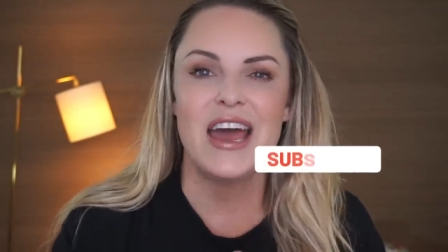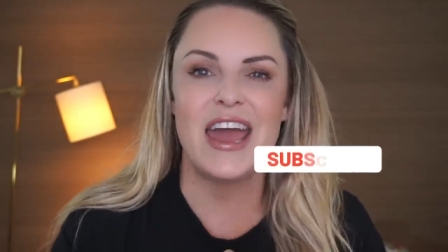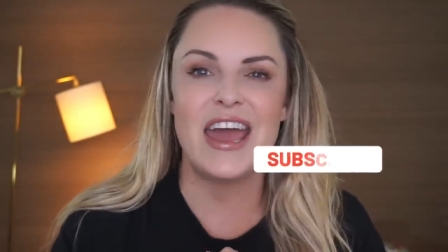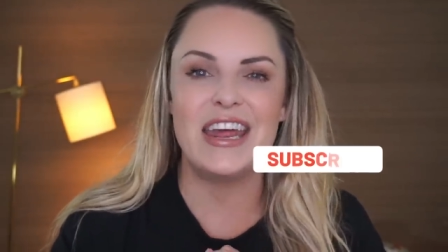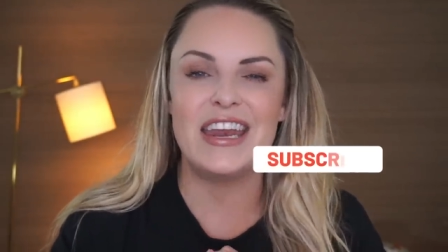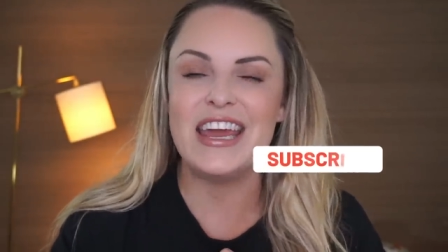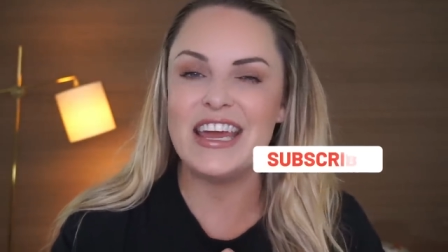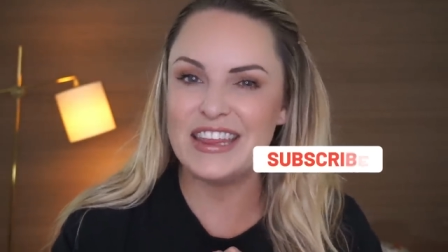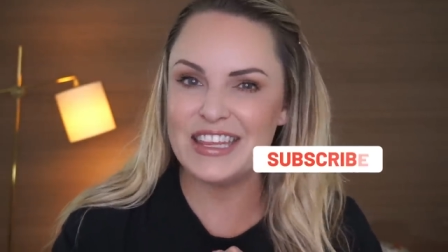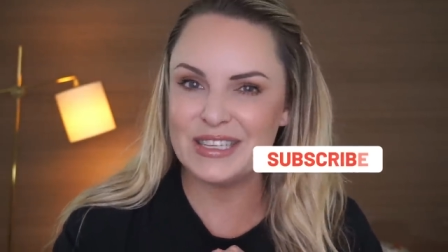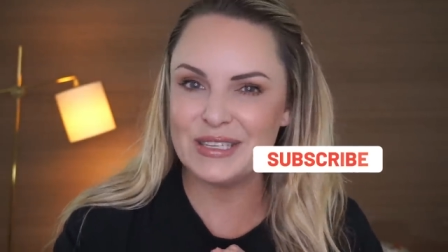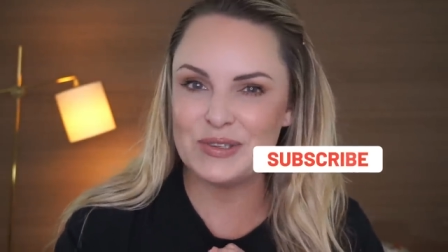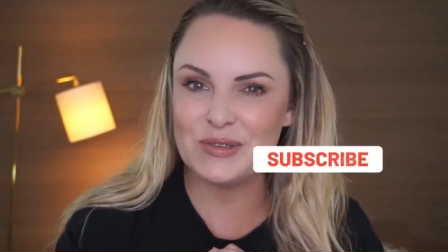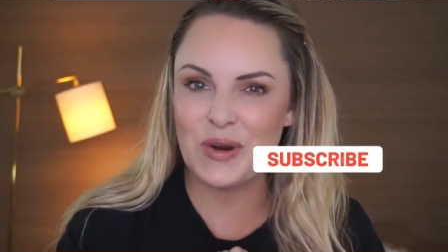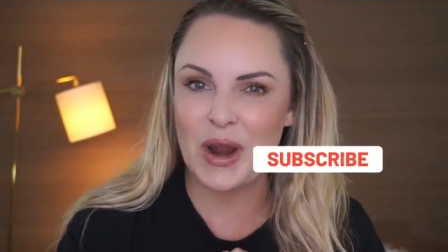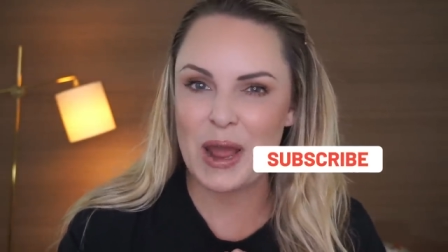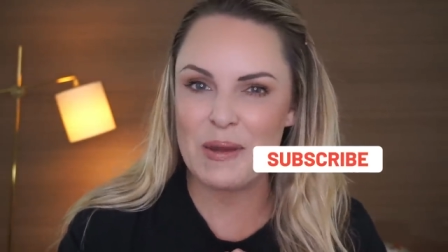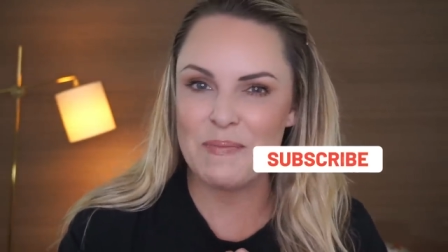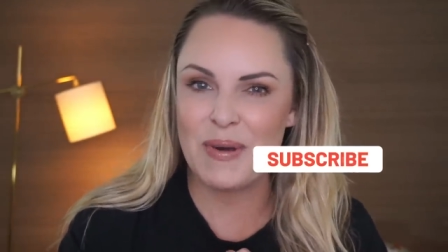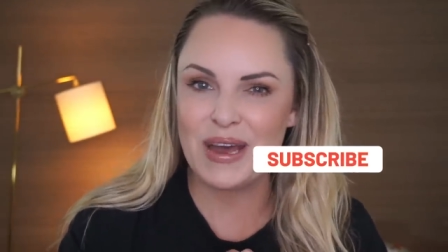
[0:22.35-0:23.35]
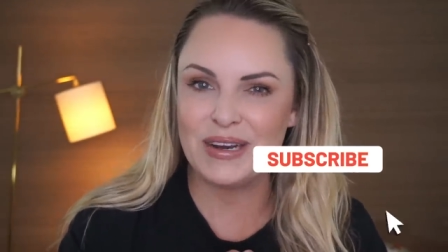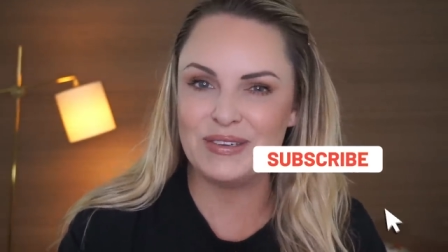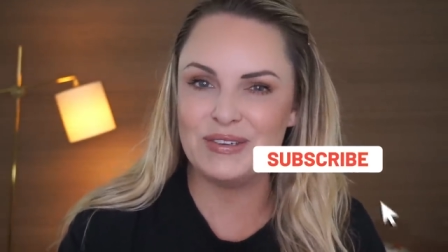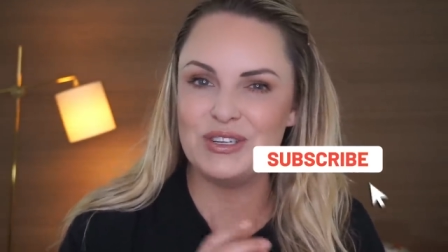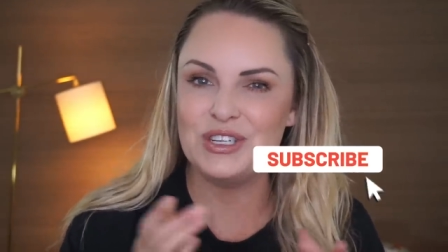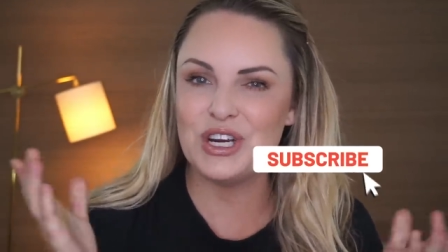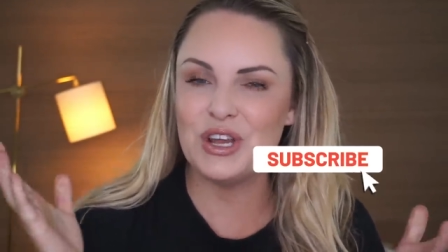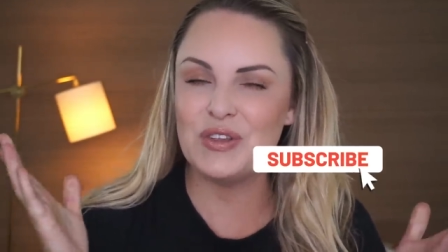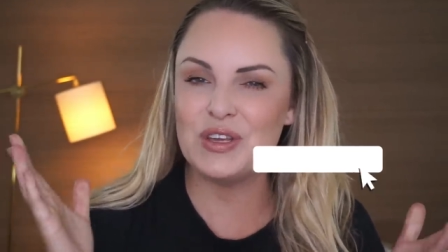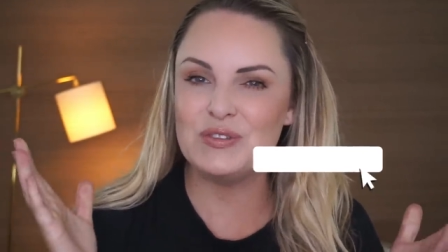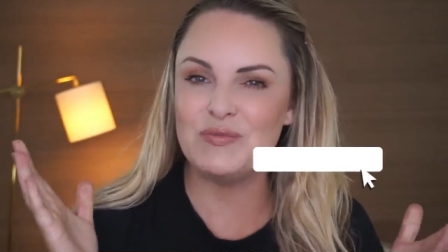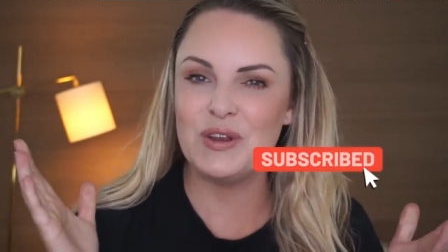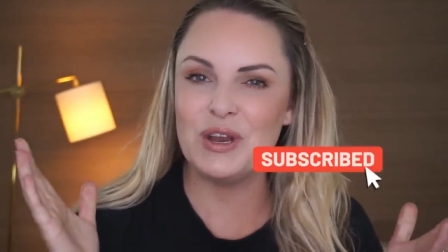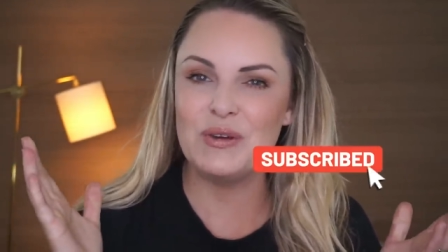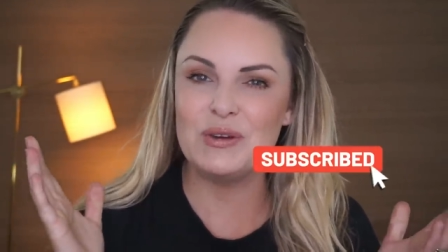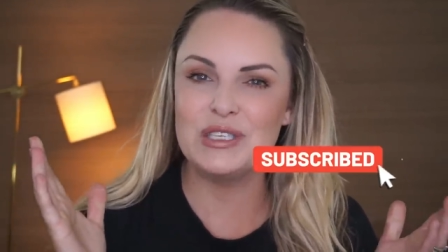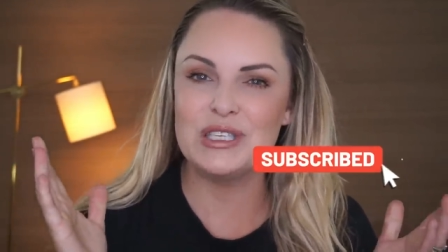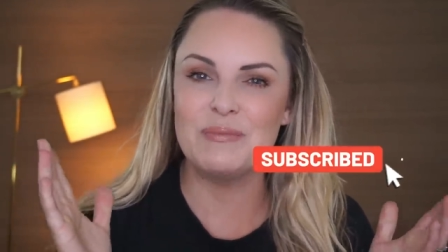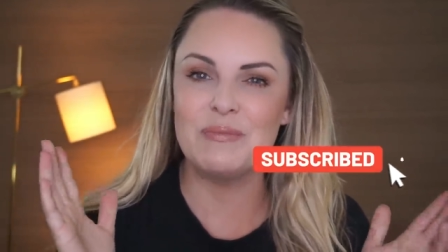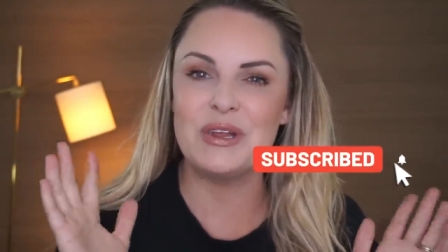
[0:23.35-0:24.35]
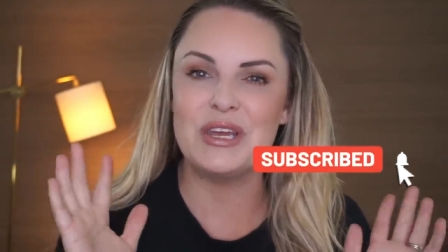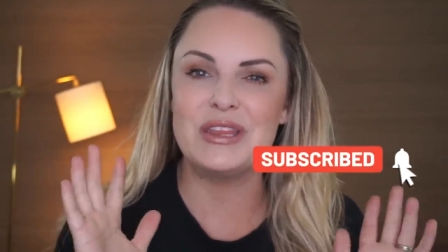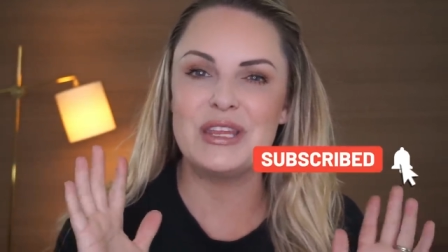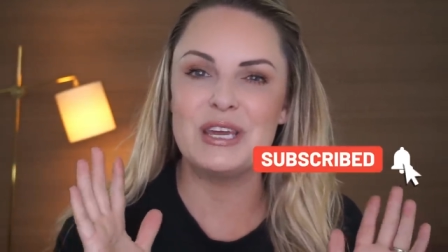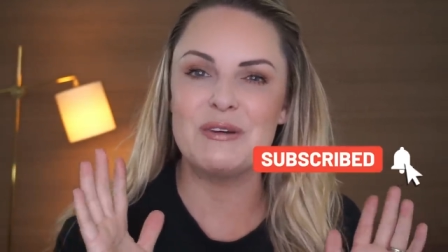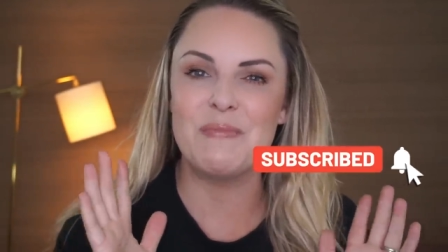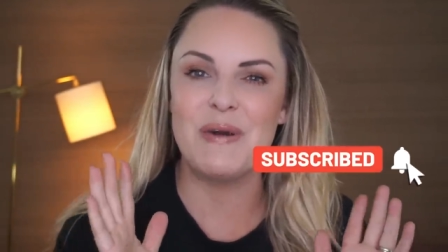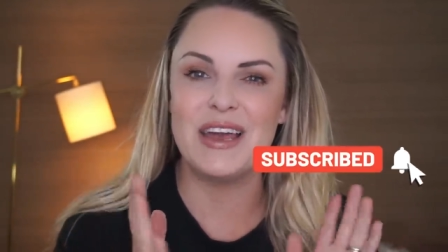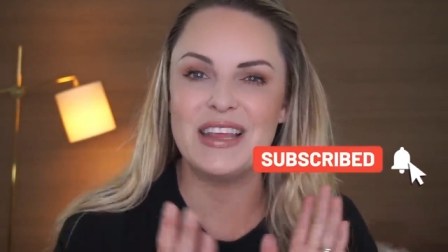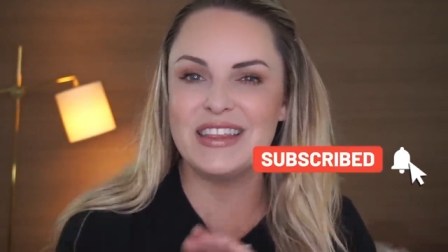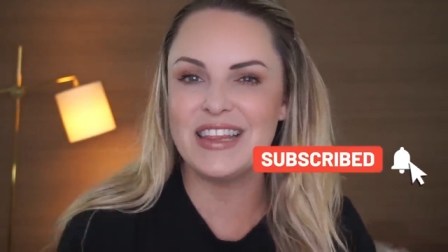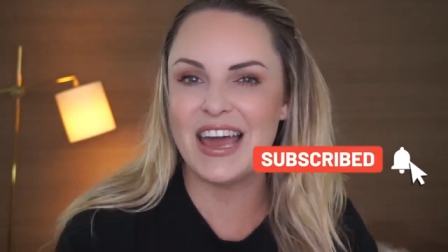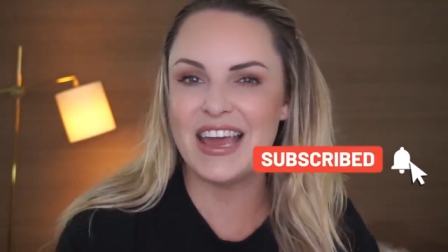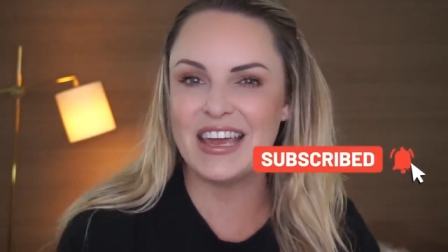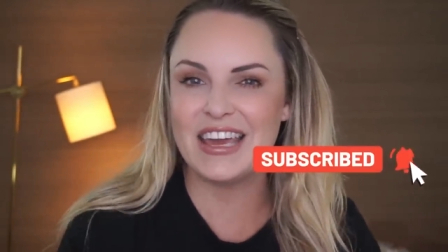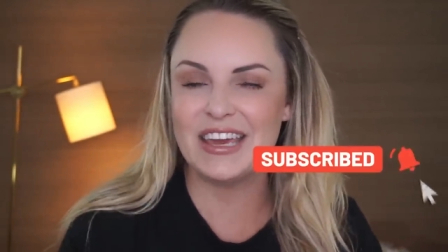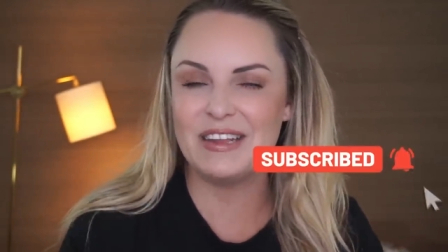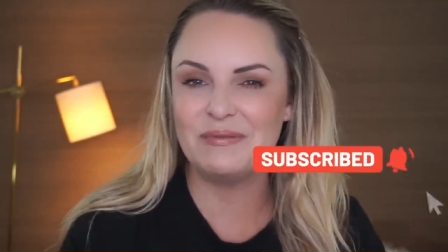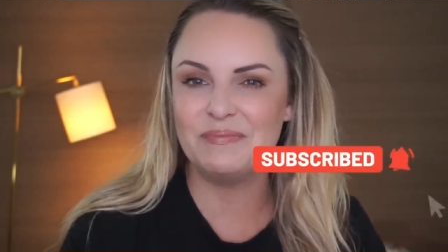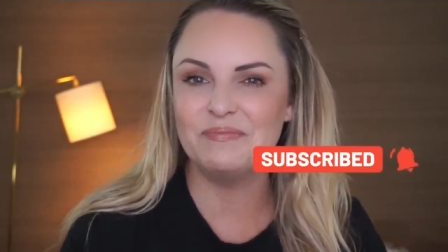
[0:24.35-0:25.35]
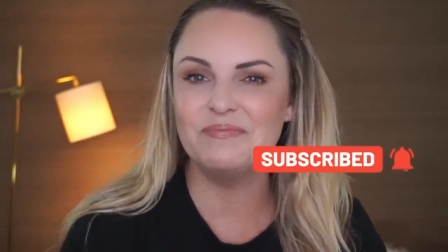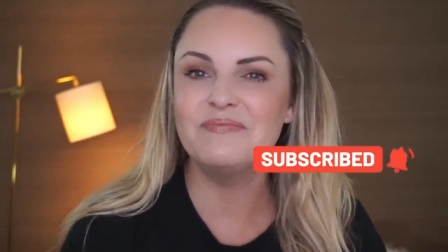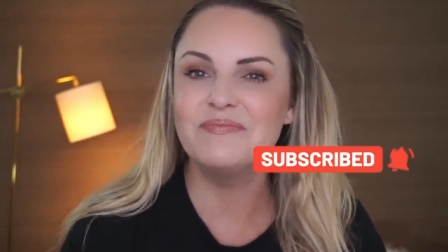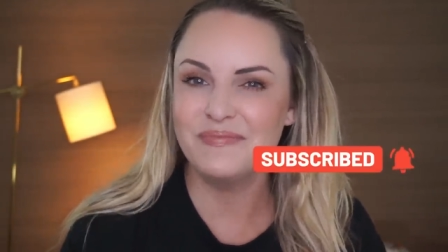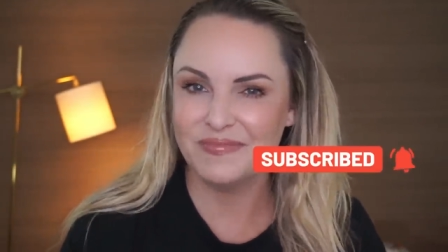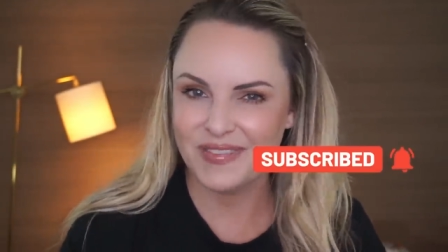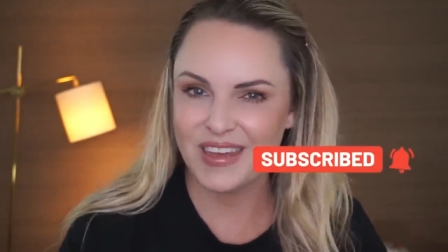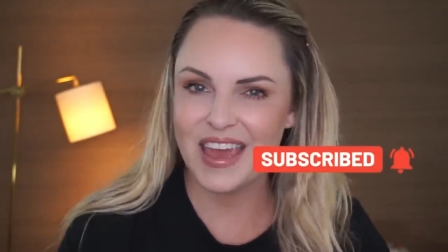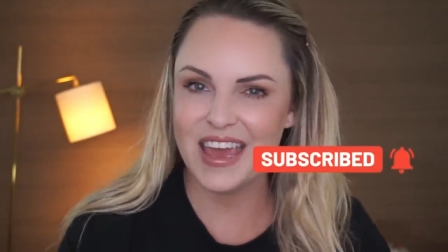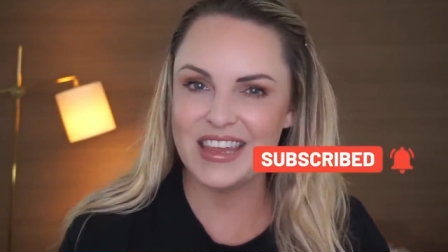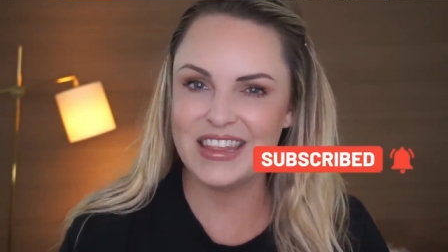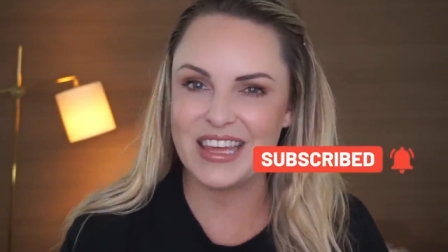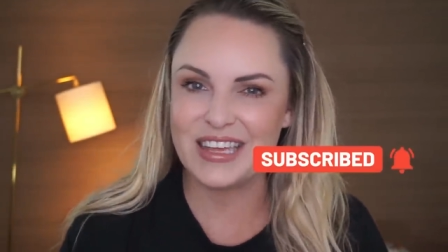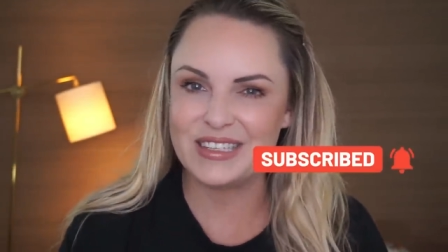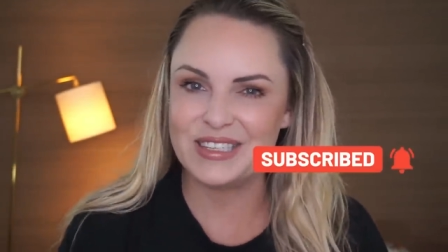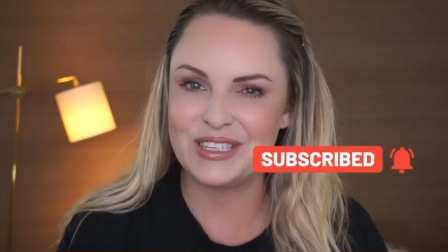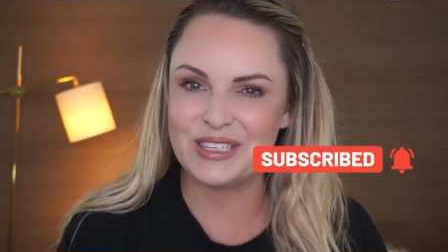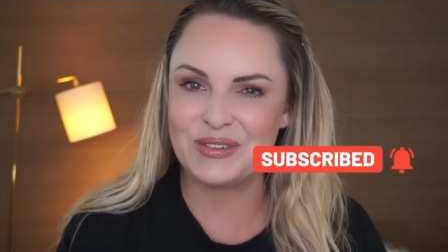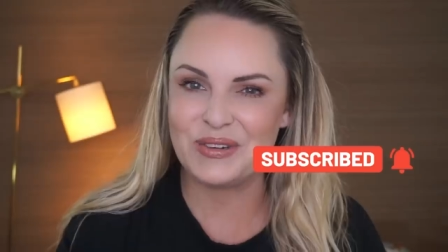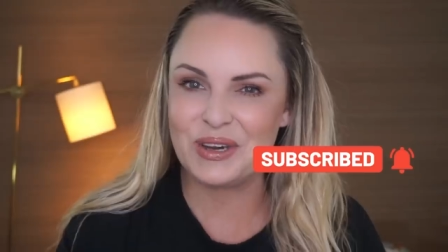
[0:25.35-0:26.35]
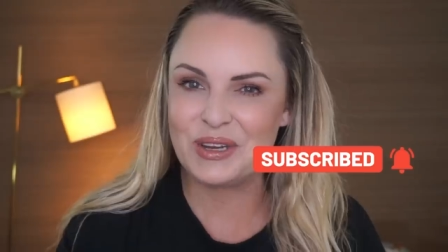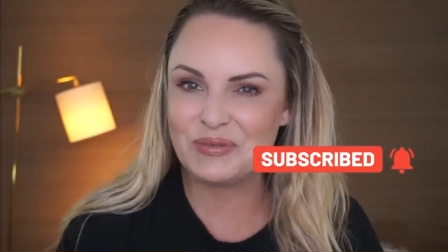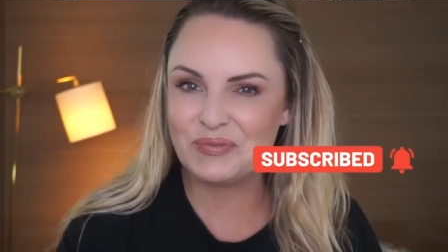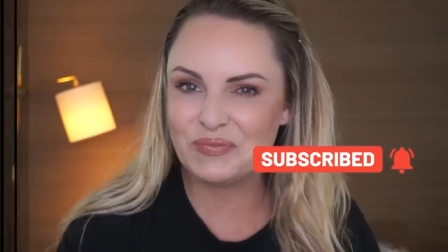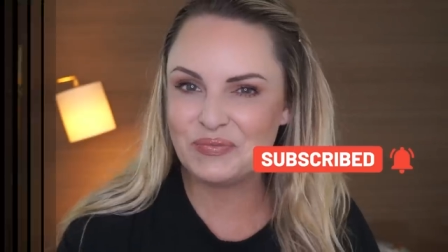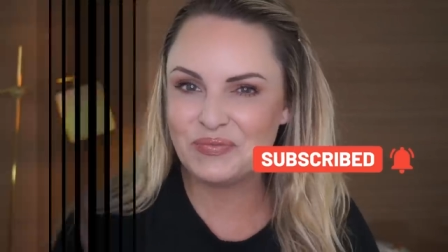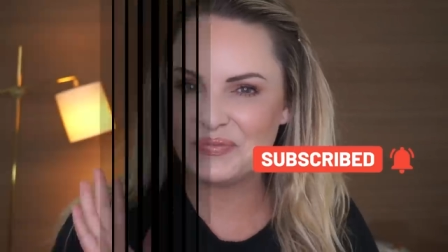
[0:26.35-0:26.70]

and hit that subscribe button, share this video with somebody you think might like it, and let's do it